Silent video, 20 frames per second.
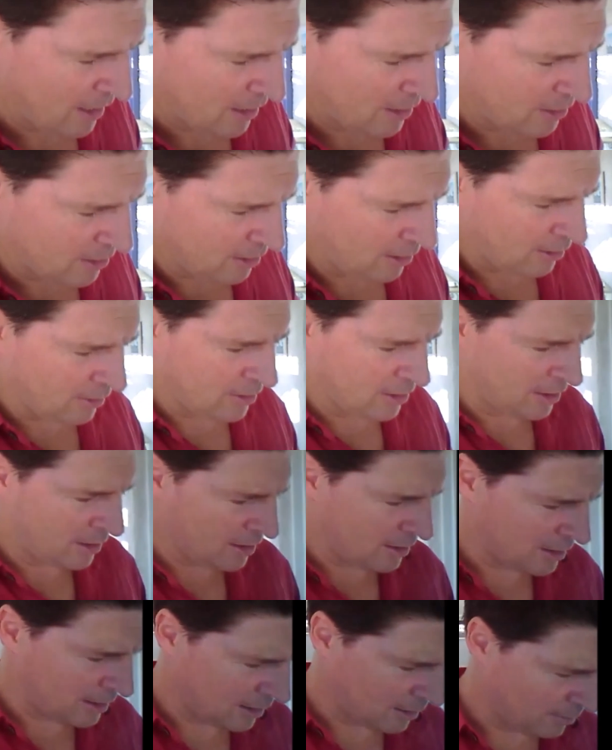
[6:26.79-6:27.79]
So I'll
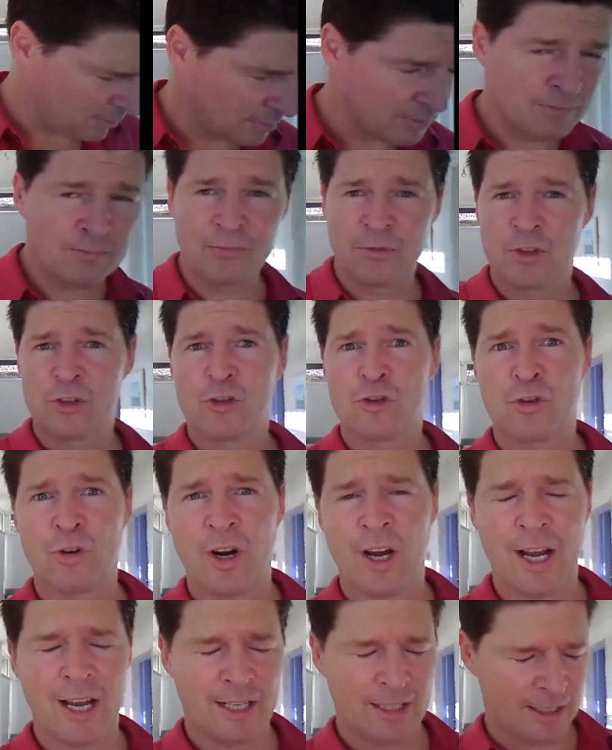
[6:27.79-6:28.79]
just
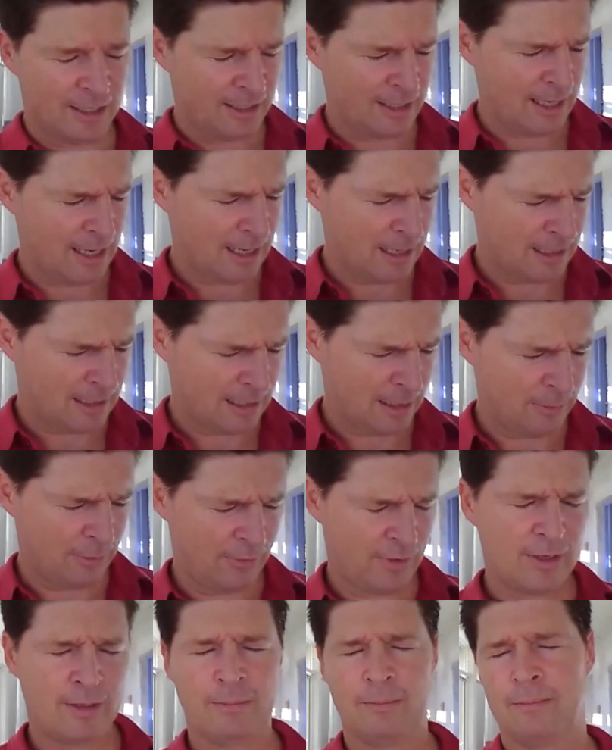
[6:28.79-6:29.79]
try and sing some of
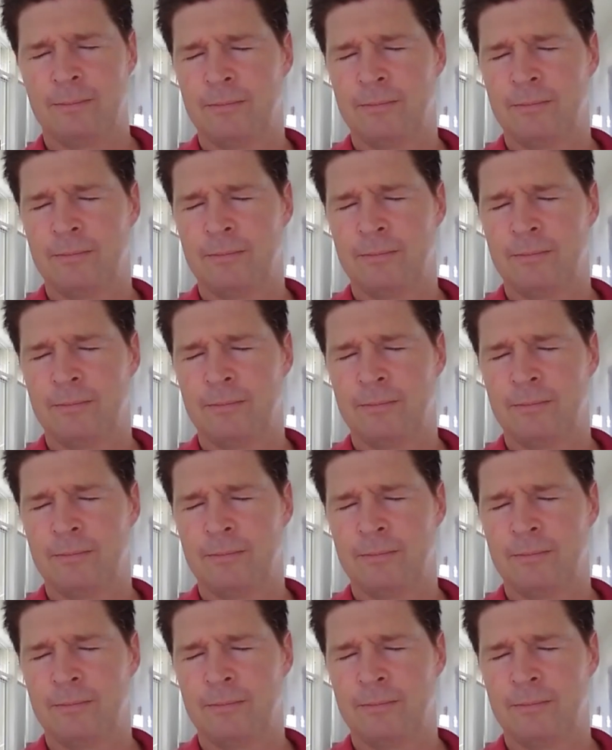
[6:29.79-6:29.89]
it.